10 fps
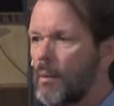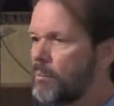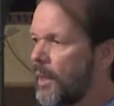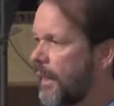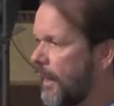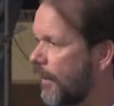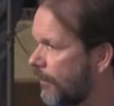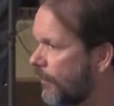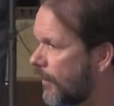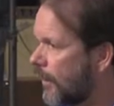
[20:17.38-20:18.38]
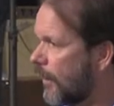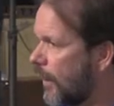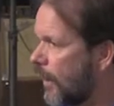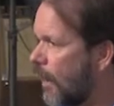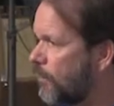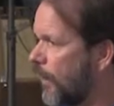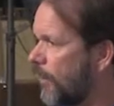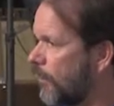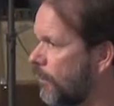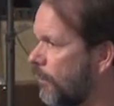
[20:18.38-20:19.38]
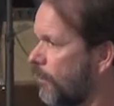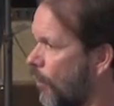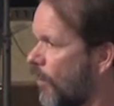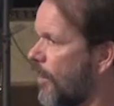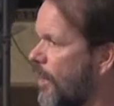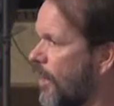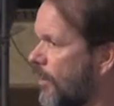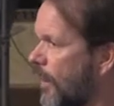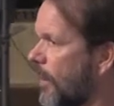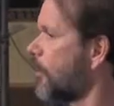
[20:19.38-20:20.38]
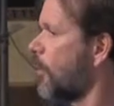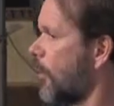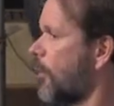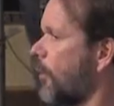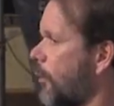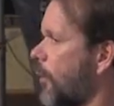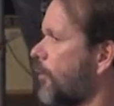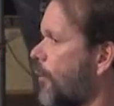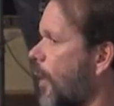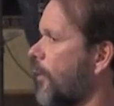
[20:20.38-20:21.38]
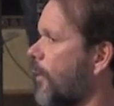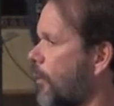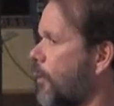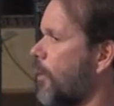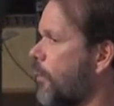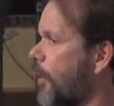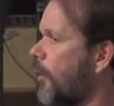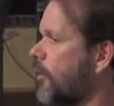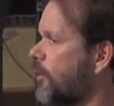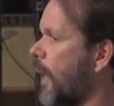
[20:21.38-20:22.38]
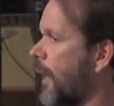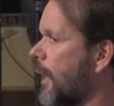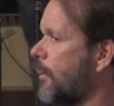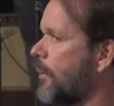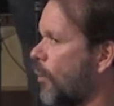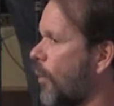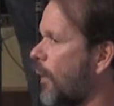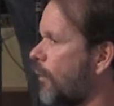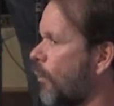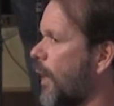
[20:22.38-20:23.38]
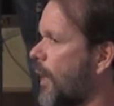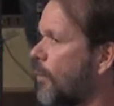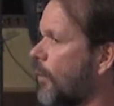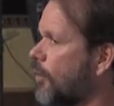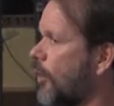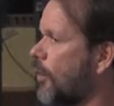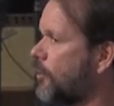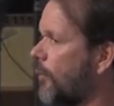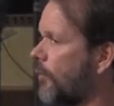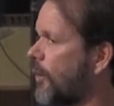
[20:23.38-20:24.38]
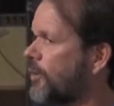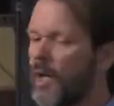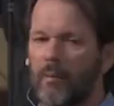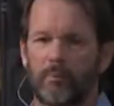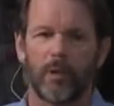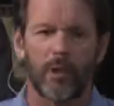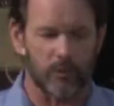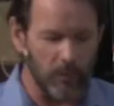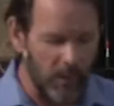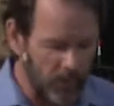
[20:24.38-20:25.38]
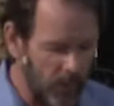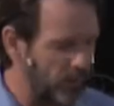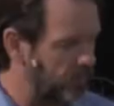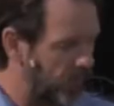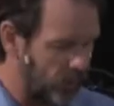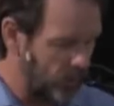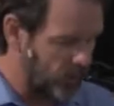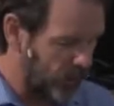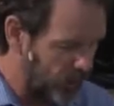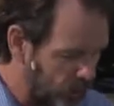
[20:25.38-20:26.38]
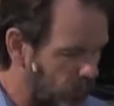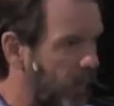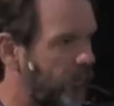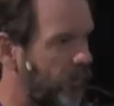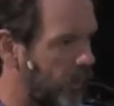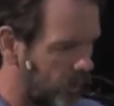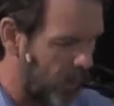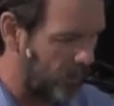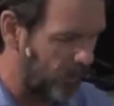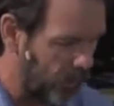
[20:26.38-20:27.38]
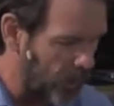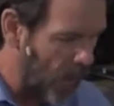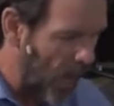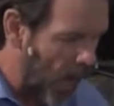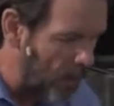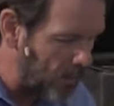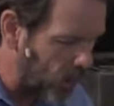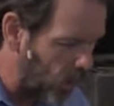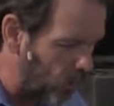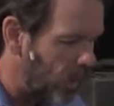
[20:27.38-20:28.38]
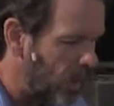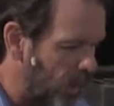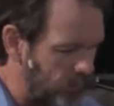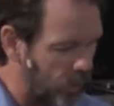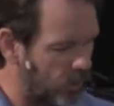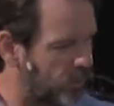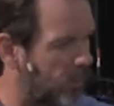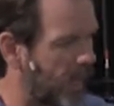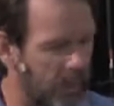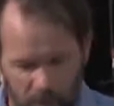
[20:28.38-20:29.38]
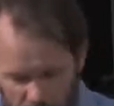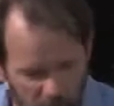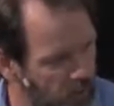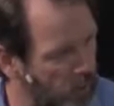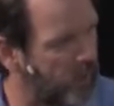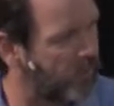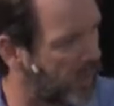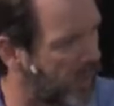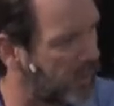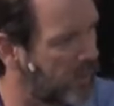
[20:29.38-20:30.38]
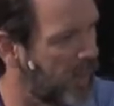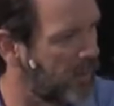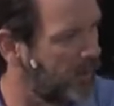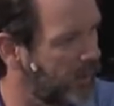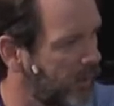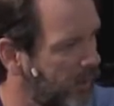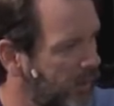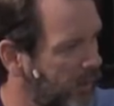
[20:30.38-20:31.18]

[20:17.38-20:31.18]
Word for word: But if, but more than anything else, I want to do the will of the Father, and I want to be used by him in whatever way he wants to use me for this time period, because when I'm done being used in this way for this time period, I'm going to go and be used by him in another way for that other time period.